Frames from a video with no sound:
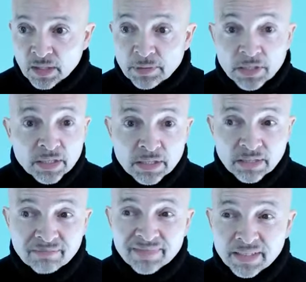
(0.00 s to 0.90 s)
Because
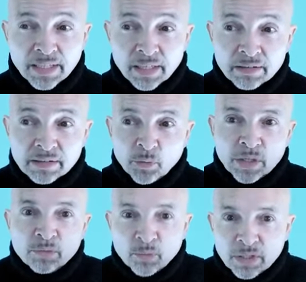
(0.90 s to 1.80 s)
yeah,
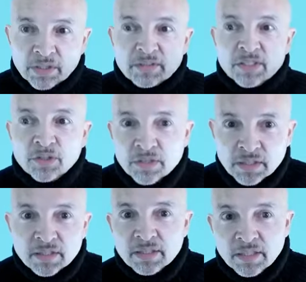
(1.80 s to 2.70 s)
when, when you're choosing
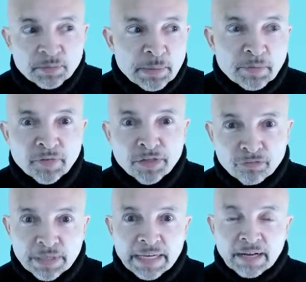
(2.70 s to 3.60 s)
to teach people for
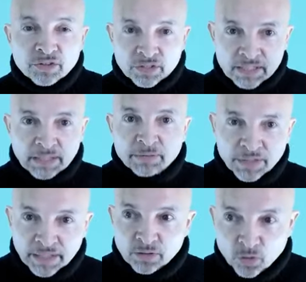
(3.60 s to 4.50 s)
three hours on a subject,